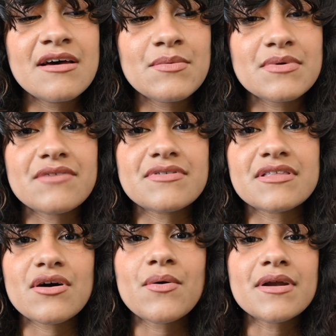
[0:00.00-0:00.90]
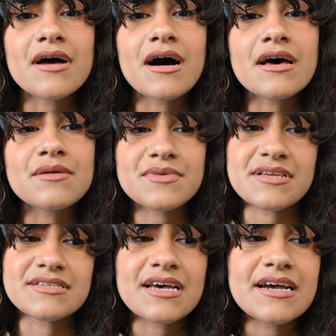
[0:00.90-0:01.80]
with everything going on with
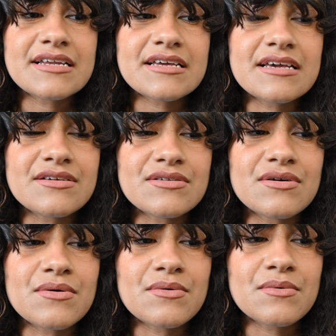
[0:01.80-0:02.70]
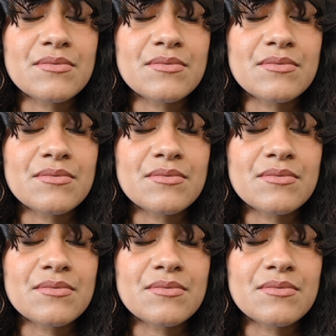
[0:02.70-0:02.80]
anxiety, you know,